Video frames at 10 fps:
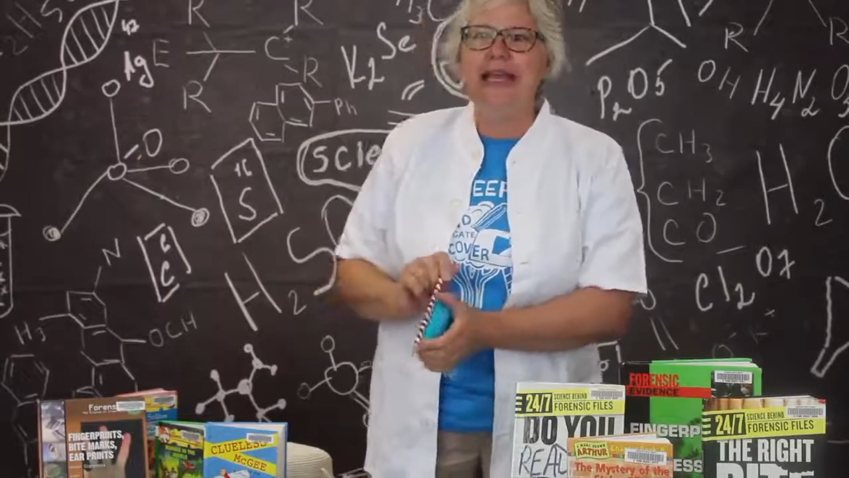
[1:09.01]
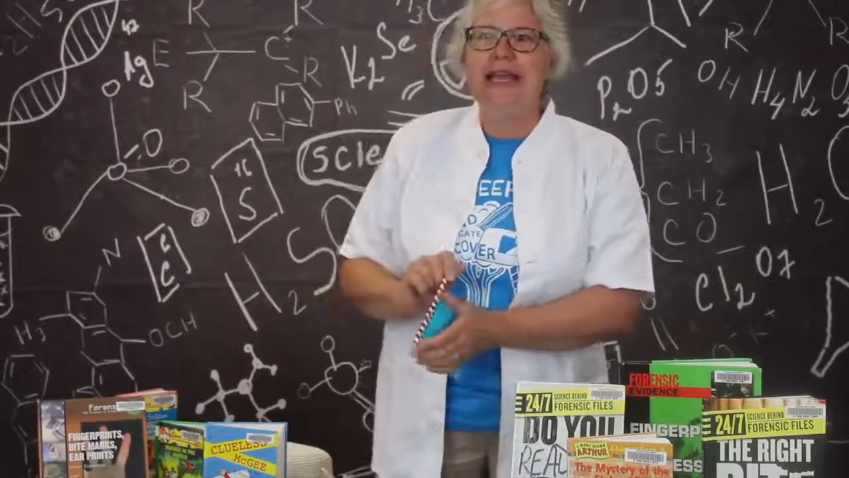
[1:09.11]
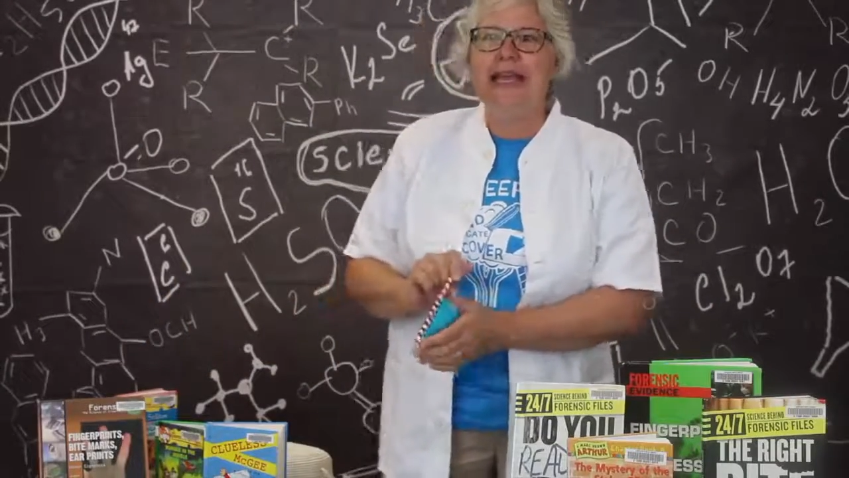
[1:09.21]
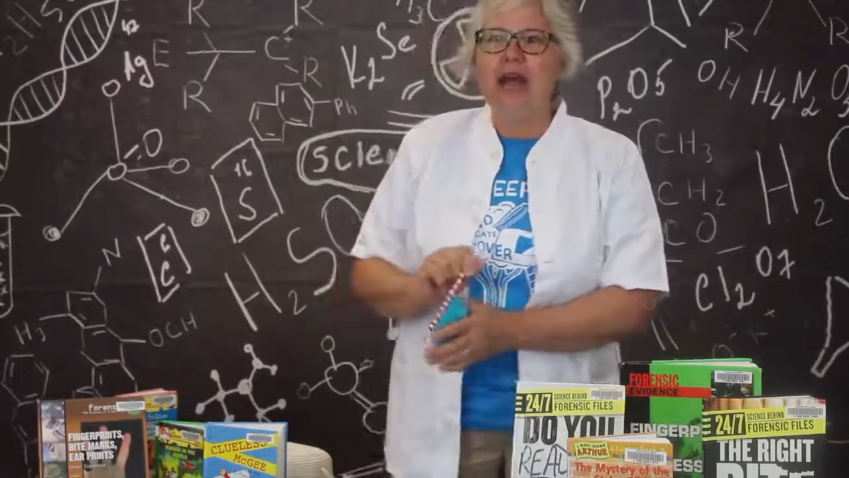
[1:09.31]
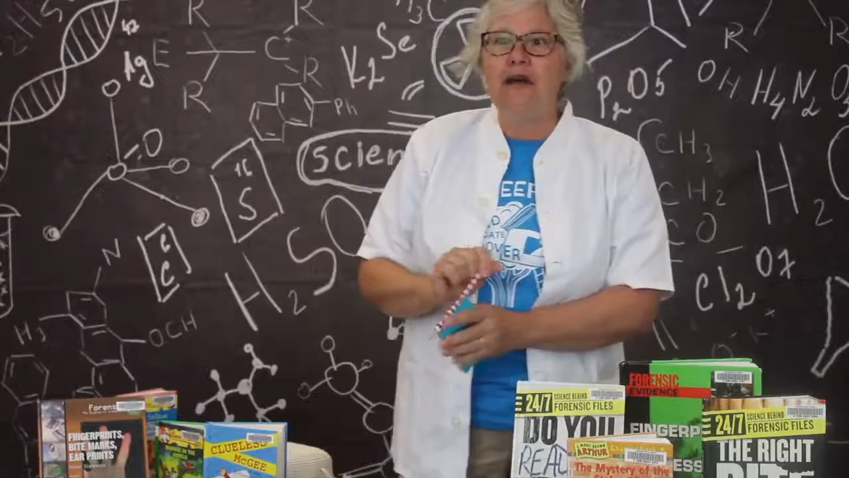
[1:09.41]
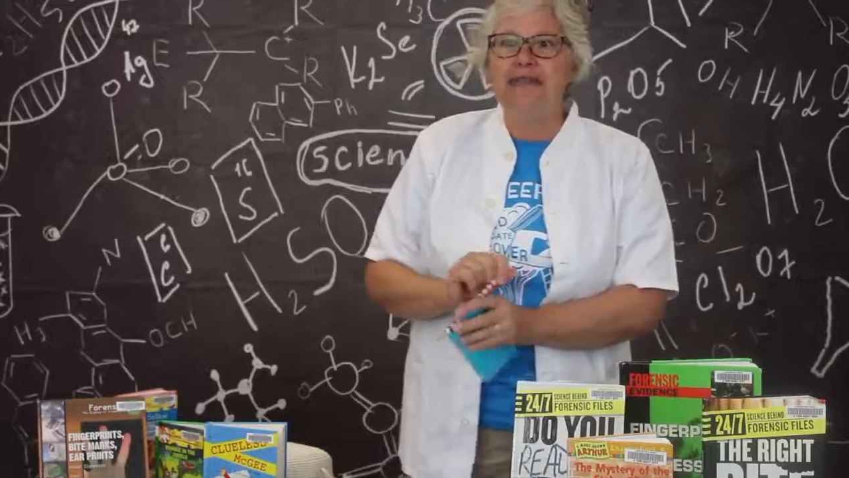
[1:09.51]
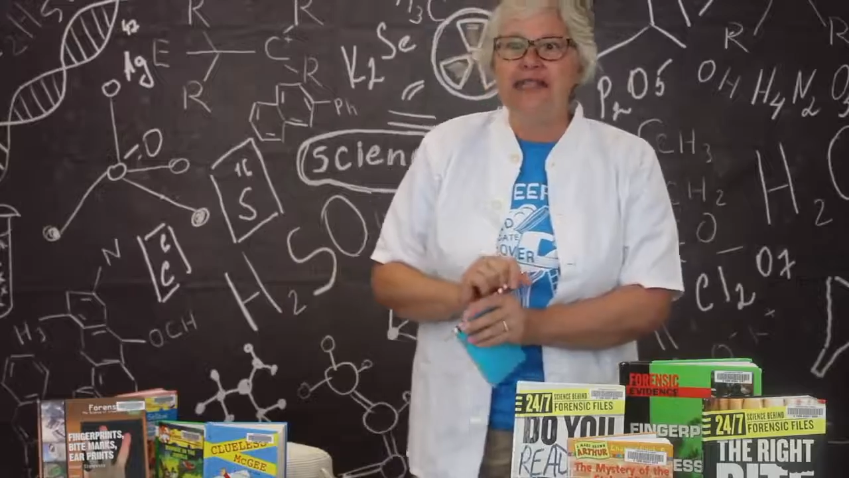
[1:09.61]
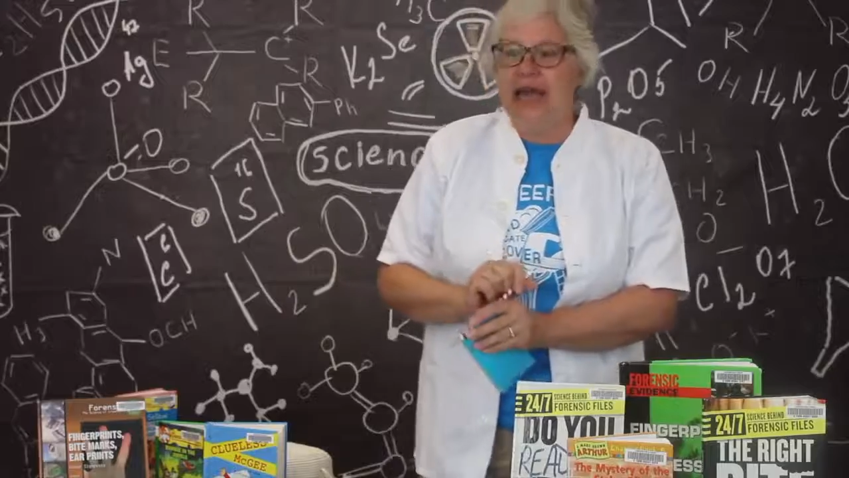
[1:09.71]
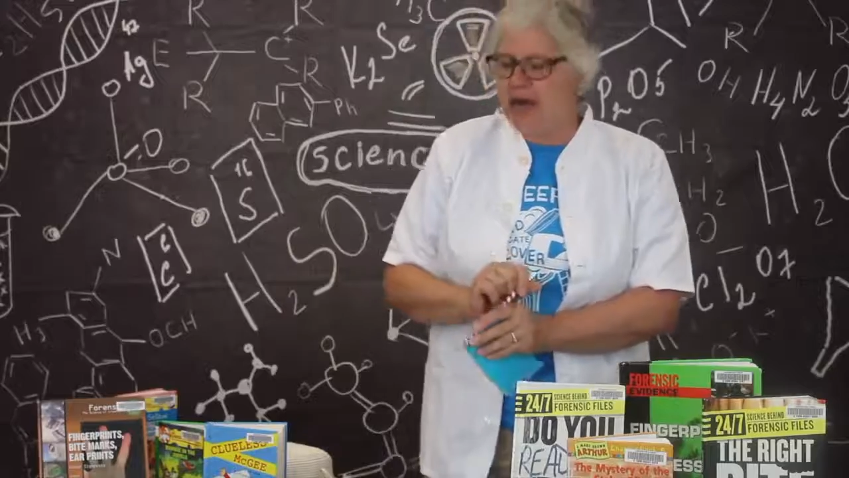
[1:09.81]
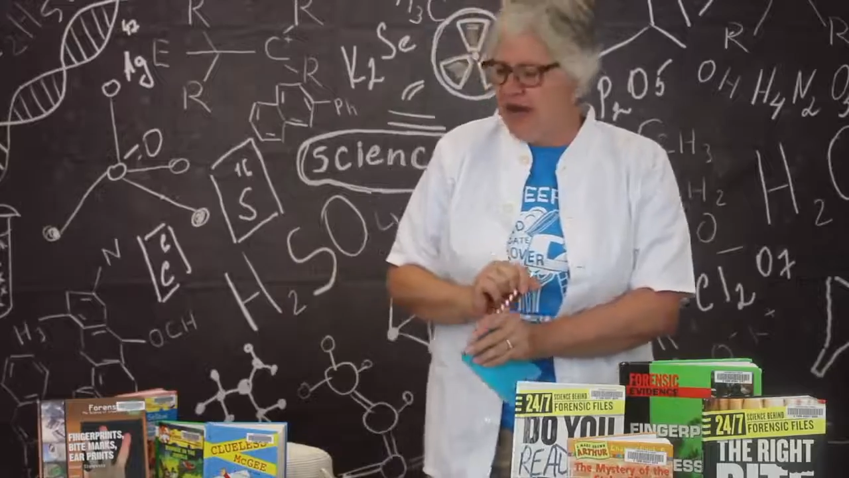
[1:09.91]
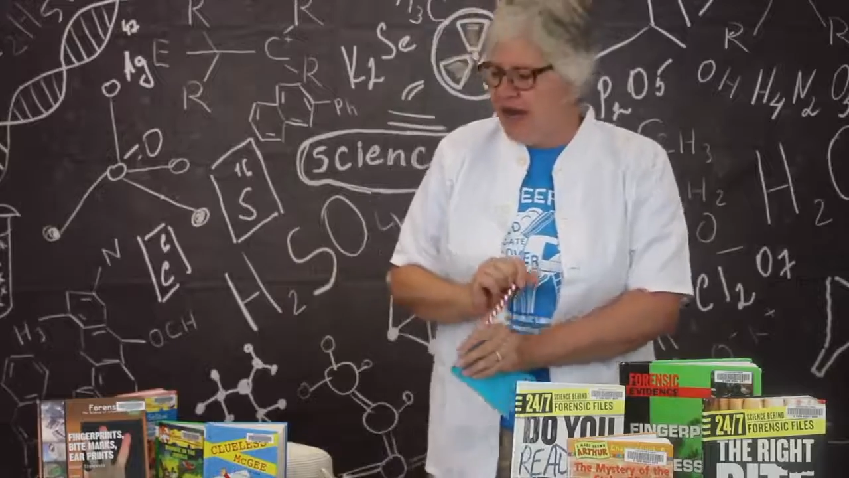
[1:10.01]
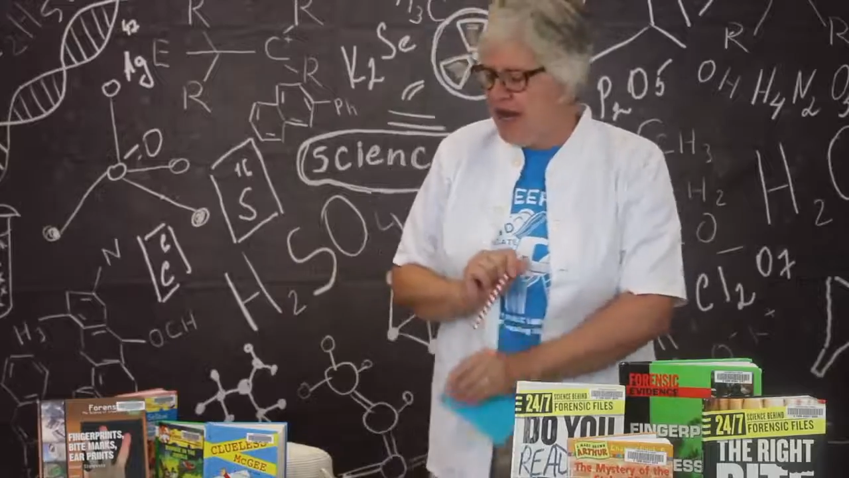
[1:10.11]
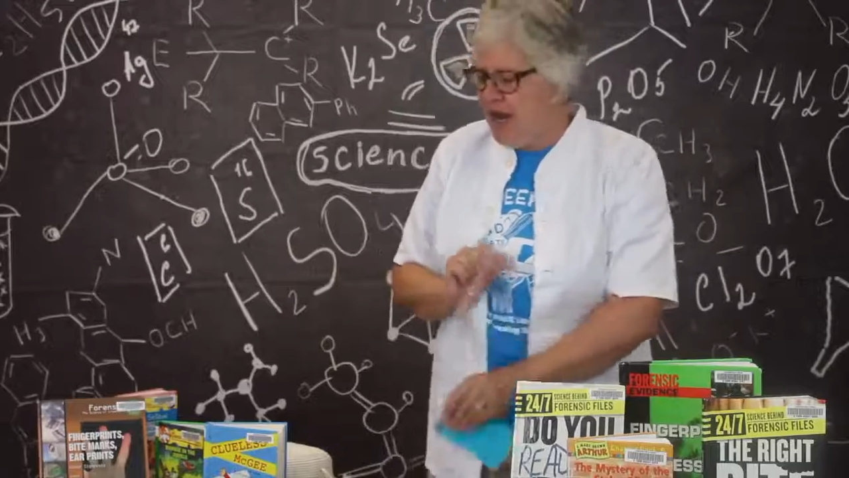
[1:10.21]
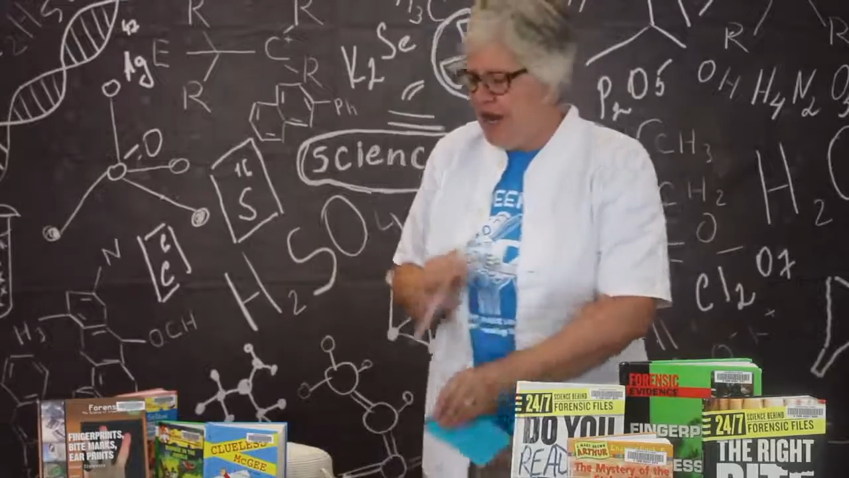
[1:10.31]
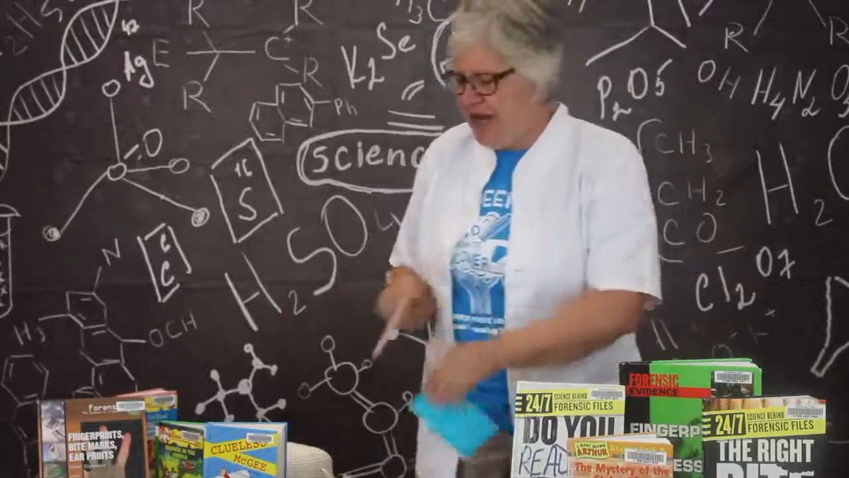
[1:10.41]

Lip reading: kickoff Saturday?